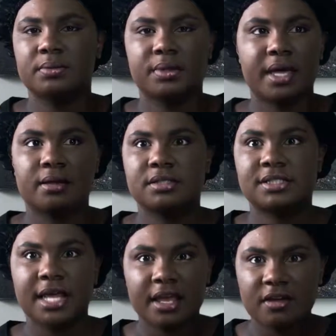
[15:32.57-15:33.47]
like
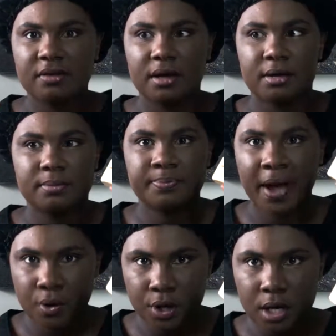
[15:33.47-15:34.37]
setting
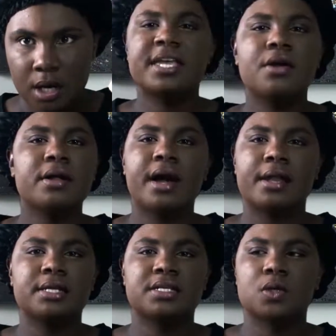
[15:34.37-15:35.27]
powder.
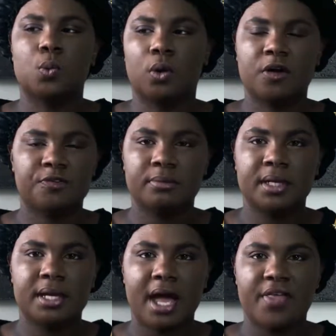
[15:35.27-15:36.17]
Terracotta doesn't work for
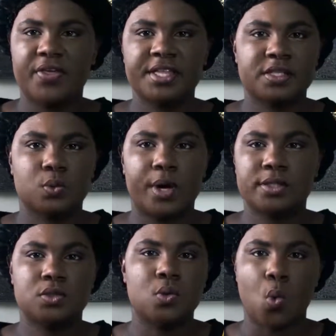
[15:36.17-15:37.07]
me. I think that's way
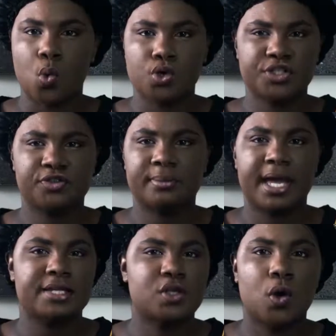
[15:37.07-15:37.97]
too orange for me.
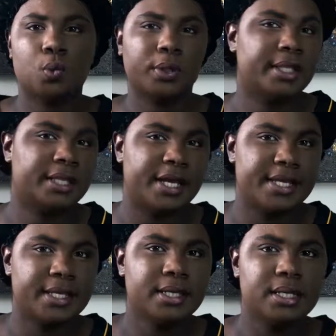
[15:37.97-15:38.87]
I don't really
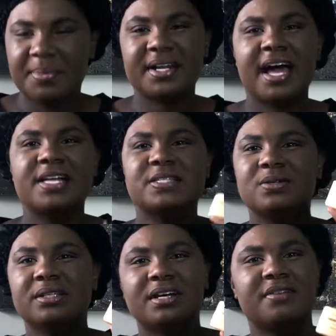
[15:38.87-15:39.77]
like it, but I
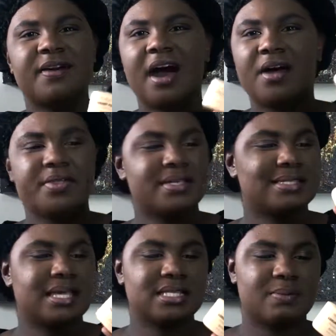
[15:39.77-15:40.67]
do love how this
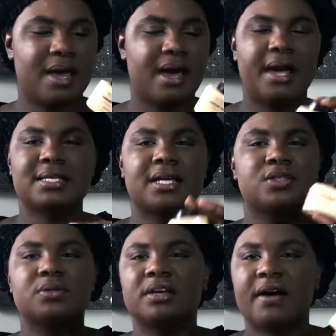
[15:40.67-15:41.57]
sets my eyes. I
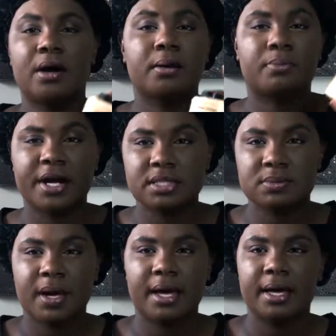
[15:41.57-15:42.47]
do love how it brightens
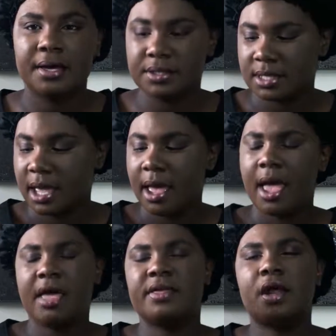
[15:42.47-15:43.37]
my eyes.
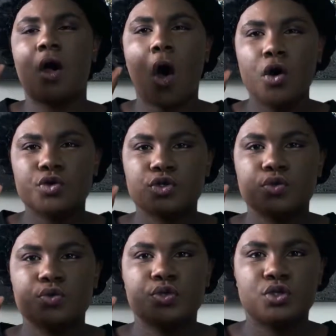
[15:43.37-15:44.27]
And then I
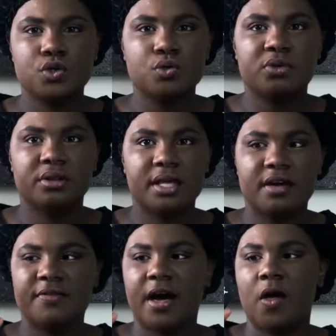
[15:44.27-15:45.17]
also do
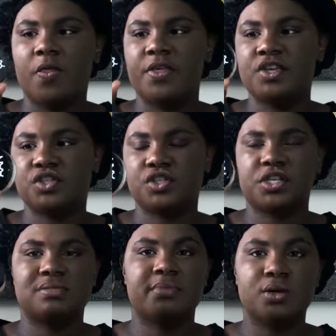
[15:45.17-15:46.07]
love how this
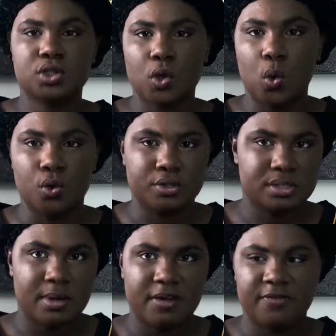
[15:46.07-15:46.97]
just melted
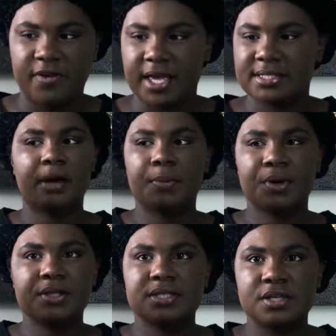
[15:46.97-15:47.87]
onto my face. I'm gonna
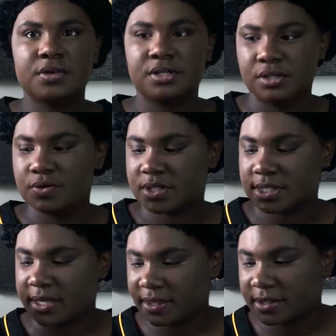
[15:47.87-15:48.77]
continue to use this.
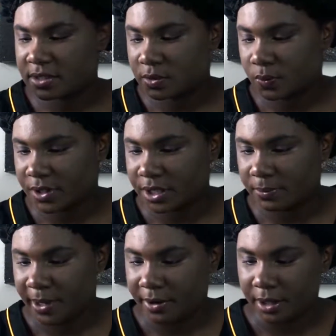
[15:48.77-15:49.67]
I think this is a really
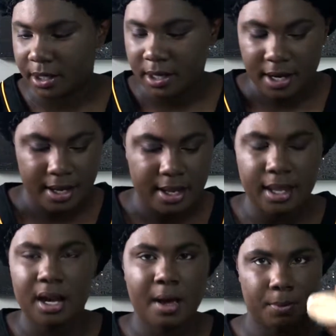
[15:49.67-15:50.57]
good powder,
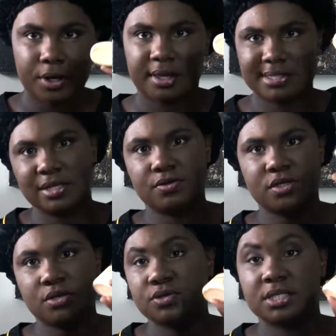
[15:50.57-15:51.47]
and I'm gonna continue
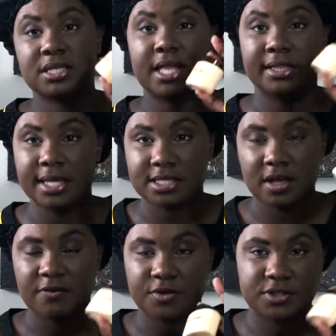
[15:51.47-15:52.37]
to use this at least
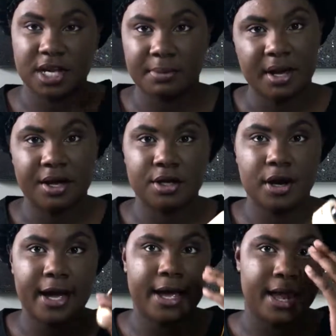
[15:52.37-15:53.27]
for setting my under
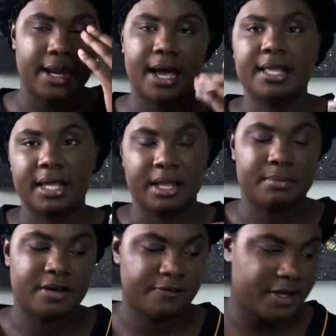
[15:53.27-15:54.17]
eye and highlighting
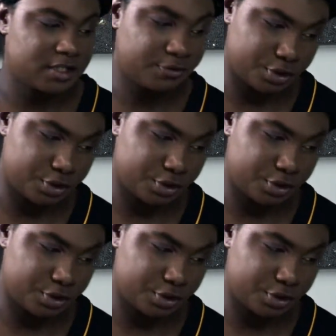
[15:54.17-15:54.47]
my face for